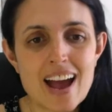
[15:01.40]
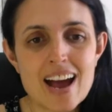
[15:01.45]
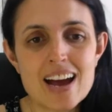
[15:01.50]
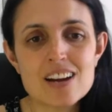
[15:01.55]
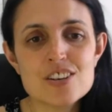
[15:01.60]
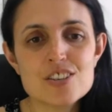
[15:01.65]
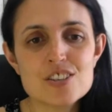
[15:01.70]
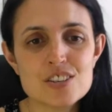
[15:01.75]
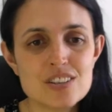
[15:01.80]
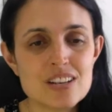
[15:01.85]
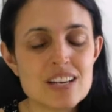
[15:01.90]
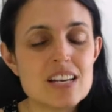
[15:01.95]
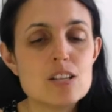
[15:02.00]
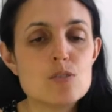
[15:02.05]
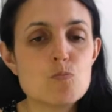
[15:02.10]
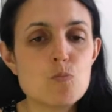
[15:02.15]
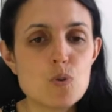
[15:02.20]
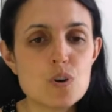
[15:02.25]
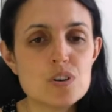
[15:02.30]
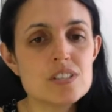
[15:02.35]
action
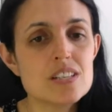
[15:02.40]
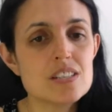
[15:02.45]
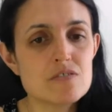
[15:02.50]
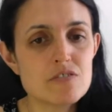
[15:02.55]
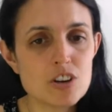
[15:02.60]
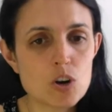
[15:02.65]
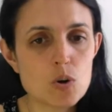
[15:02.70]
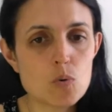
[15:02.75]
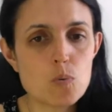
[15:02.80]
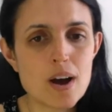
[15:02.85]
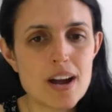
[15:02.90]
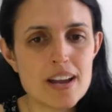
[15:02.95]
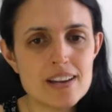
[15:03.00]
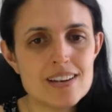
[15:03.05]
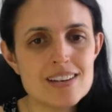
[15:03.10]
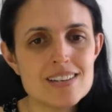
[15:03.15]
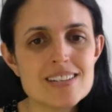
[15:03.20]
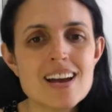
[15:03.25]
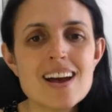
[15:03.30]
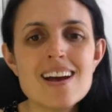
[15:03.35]
is what is
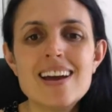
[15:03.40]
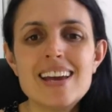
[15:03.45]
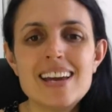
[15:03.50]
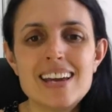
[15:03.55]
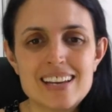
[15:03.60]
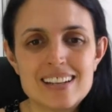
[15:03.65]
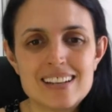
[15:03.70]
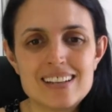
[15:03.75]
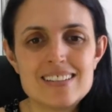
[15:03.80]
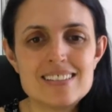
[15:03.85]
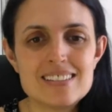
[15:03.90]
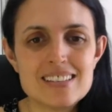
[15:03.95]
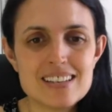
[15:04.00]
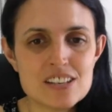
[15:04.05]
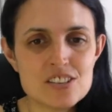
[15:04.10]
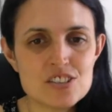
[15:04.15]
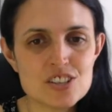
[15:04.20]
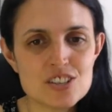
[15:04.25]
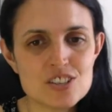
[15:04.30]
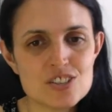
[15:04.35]
required in
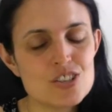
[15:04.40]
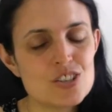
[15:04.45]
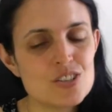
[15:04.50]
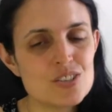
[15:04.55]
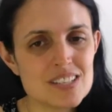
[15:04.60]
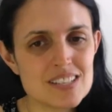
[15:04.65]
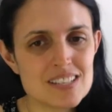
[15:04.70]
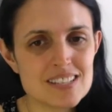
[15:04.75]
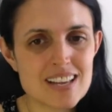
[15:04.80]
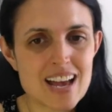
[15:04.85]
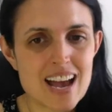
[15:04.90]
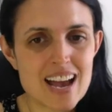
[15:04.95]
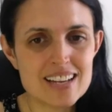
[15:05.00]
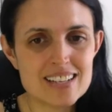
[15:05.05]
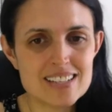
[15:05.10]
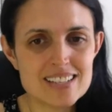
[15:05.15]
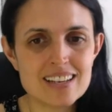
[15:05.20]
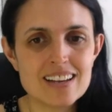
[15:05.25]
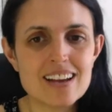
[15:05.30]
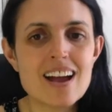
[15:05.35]
addition to
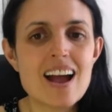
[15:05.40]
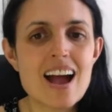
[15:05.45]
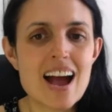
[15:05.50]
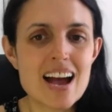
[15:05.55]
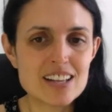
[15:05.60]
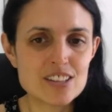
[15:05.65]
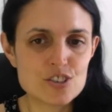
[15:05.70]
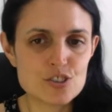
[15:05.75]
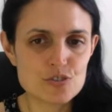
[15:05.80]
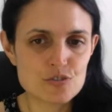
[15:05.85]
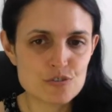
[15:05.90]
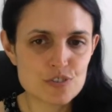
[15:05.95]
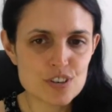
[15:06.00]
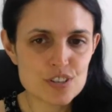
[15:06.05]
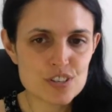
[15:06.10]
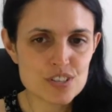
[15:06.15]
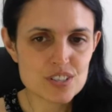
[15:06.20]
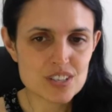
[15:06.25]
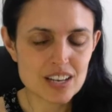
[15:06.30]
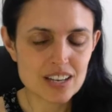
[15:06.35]
deciding and
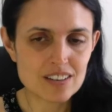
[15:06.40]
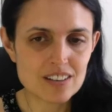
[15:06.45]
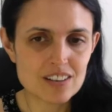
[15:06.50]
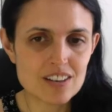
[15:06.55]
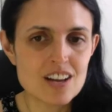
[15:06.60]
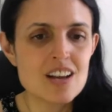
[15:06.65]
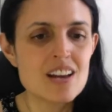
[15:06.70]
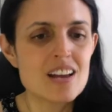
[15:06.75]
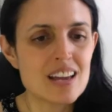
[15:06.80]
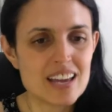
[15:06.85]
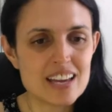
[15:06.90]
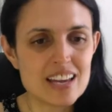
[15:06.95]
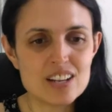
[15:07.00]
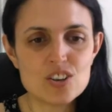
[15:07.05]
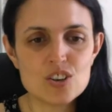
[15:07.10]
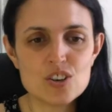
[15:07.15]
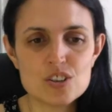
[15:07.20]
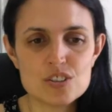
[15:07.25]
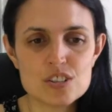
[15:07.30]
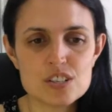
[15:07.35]
trusting in
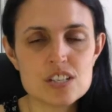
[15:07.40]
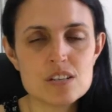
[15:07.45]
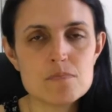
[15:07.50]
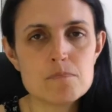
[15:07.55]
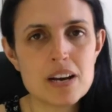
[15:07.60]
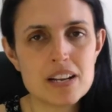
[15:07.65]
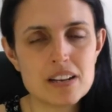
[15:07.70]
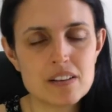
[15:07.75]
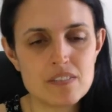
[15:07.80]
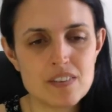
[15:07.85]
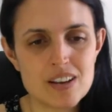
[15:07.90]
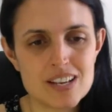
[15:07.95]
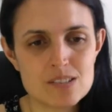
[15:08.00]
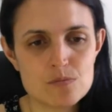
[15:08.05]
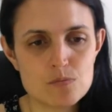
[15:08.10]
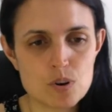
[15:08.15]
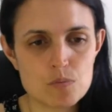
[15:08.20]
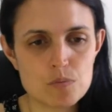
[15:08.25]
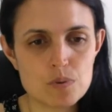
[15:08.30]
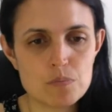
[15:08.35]
order to manifest
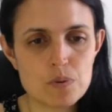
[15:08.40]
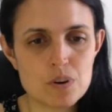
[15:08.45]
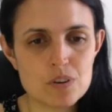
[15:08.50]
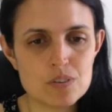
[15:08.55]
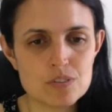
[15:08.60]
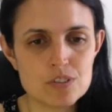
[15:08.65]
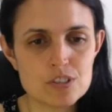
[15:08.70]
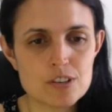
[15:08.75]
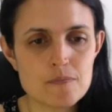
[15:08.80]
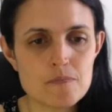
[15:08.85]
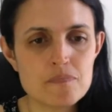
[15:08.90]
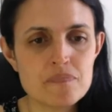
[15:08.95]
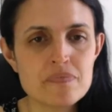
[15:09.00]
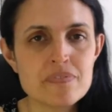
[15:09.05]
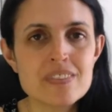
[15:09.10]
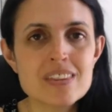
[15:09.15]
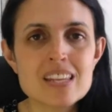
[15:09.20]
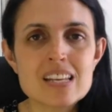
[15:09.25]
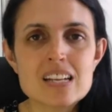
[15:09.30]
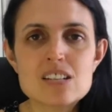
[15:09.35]
what we want.
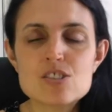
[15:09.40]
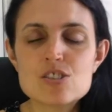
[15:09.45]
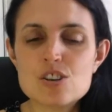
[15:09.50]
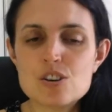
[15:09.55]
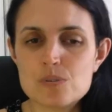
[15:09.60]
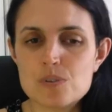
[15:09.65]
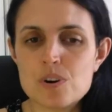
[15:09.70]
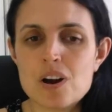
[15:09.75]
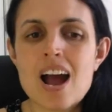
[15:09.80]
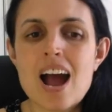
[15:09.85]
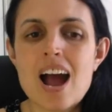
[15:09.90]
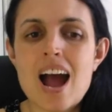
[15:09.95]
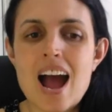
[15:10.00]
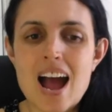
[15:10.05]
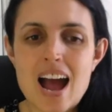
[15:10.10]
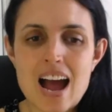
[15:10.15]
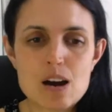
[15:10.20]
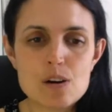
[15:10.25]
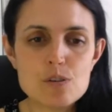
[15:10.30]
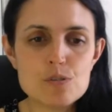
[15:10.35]
So
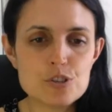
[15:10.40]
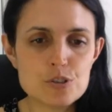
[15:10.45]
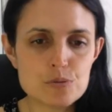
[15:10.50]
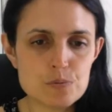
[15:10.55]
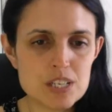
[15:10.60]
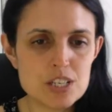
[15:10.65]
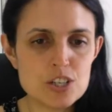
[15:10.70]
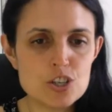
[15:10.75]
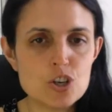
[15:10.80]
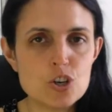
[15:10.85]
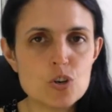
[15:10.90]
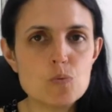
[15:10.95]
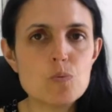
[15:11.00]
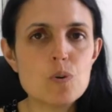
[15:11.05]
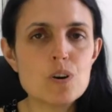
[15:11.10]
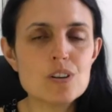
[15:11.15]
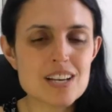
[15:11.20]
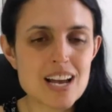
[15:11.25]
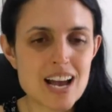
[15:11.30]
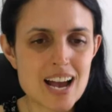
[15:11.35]
how do we know
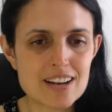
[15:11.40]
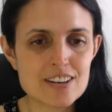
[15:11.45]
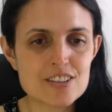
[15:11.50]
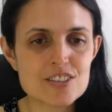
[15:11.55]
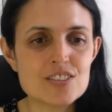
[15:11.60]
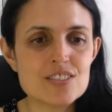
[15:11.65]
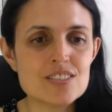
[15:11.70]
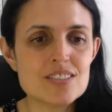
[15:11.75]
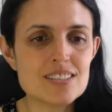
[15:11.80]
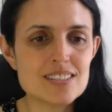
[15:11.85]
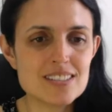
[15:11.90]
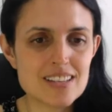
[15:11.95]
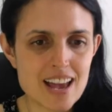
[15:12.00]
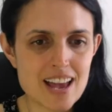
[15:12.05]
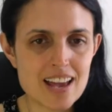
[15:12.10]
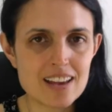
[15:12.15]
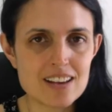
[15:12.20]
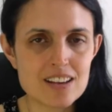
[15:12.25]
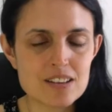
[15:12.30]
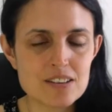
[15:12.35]
what action to
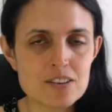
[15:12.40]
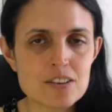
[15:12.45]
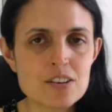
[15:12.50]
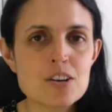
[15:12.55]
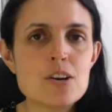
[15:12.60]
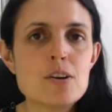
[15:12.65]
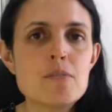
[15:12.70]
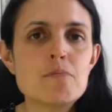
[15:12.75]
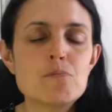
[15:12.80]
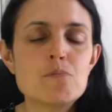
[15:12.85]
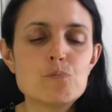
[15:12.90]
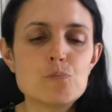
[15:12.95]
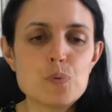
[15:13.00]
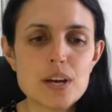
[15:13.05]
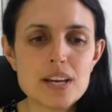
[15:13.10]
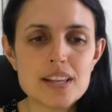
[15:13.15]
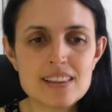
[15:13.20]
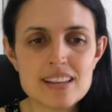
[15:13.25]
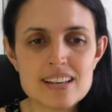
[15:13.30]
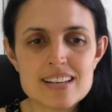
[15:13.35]
take?
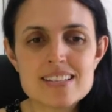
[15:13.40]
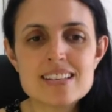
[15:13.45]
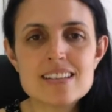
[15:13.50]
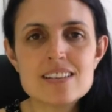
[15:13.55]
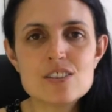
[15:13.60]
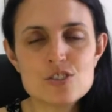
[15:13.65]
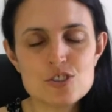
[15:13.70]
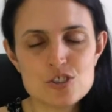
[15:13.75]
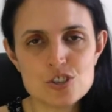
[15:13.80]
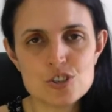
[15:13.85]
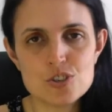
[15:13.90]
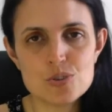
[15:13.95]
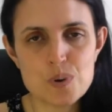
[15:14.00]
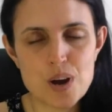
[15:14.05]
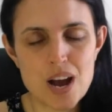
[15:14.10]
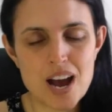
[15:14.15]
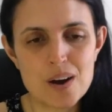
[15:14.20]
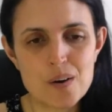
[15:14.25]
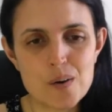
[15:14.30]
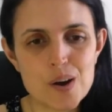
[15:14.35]
We listen to
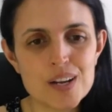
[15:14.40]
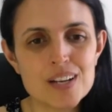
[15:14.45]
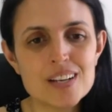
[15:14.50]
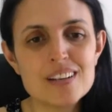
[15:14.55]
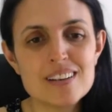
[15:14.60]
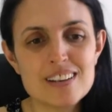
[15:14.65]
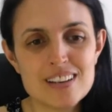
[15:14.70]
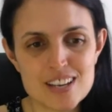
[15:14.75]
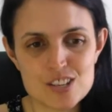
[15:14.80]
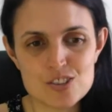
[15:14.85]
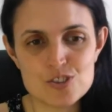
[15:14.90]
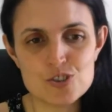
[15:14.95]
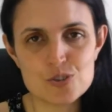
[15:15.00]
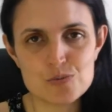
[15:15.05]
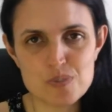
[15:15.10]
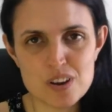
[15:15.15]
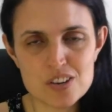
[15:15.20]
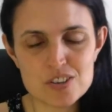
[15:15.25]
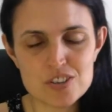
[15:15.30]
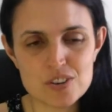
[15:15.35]
our
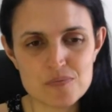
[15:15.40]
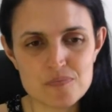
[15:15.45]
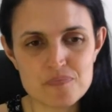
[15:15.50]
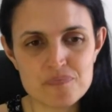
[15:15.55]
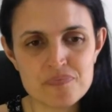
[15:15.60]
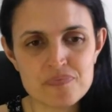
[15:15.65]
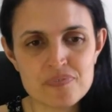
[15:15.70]
intuition.